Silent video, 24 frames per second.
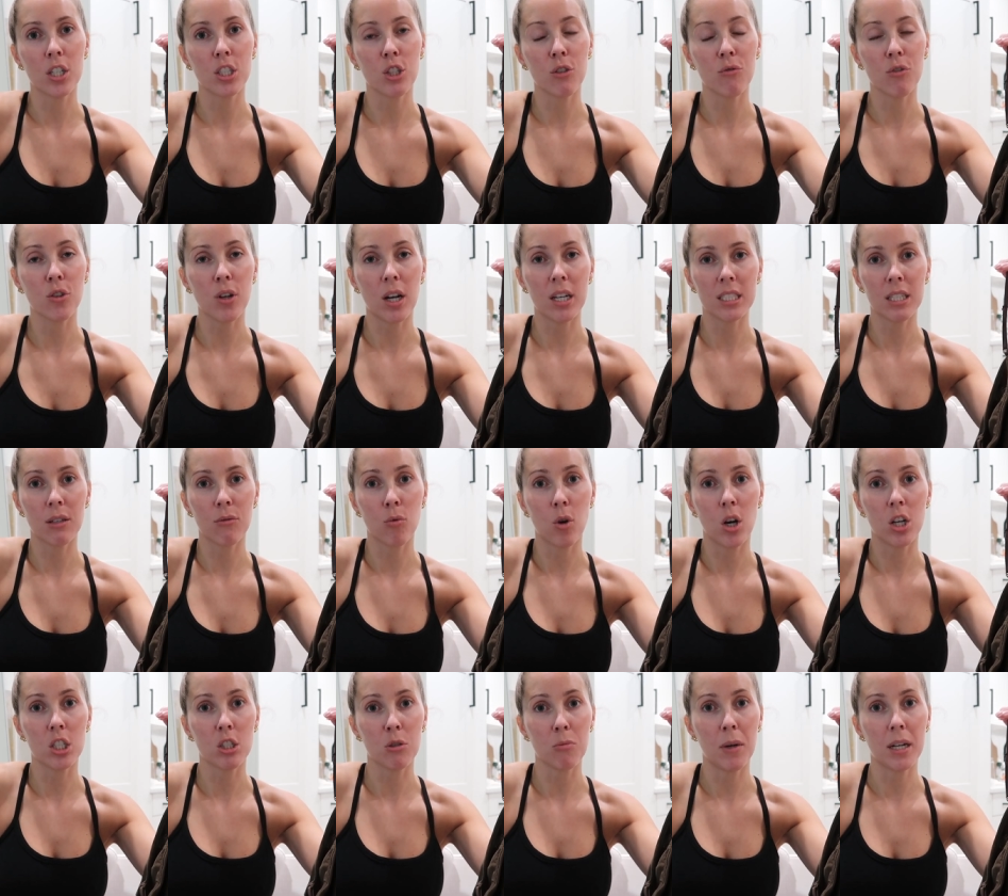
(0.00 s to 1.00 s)
So if you guys have
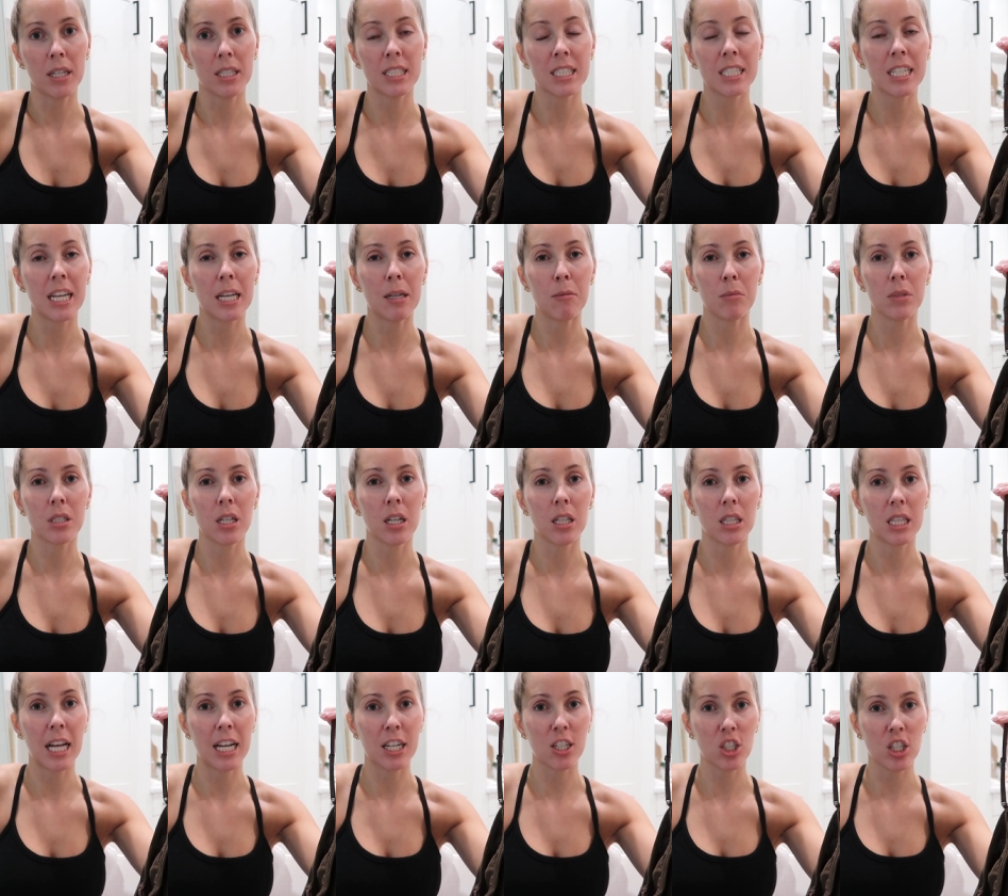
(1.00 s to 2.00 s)
watched my Skims
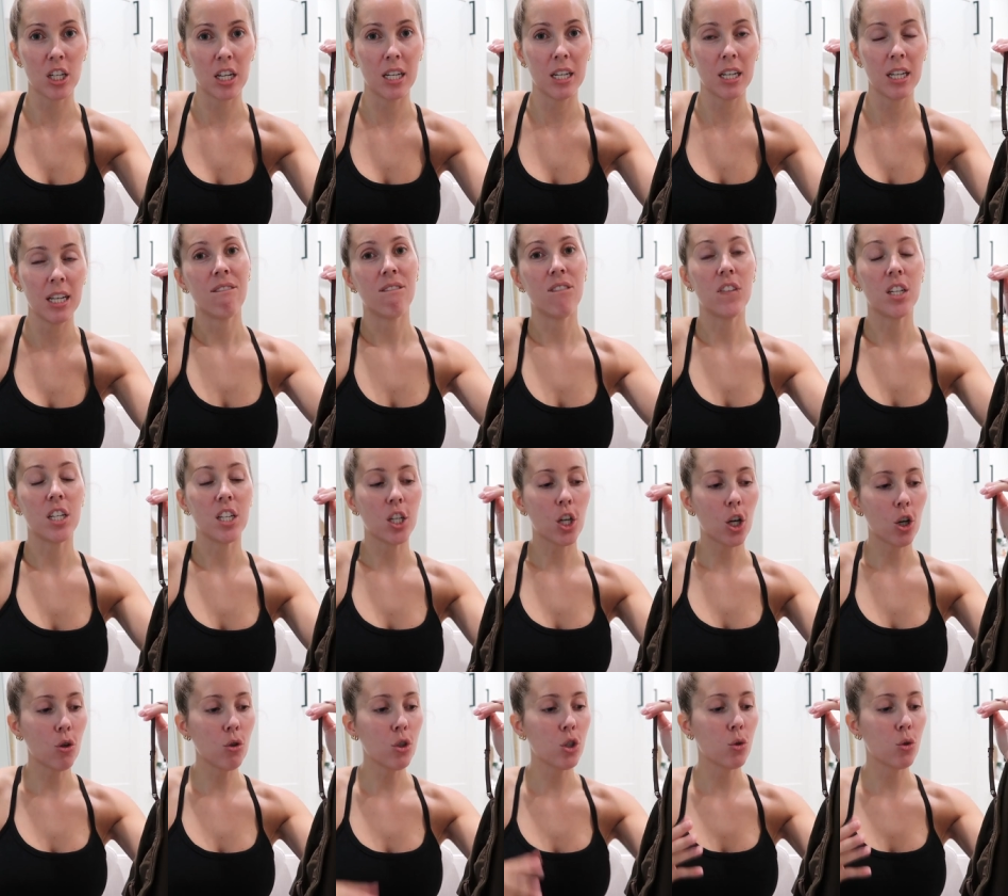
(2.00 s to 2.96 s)
collection video,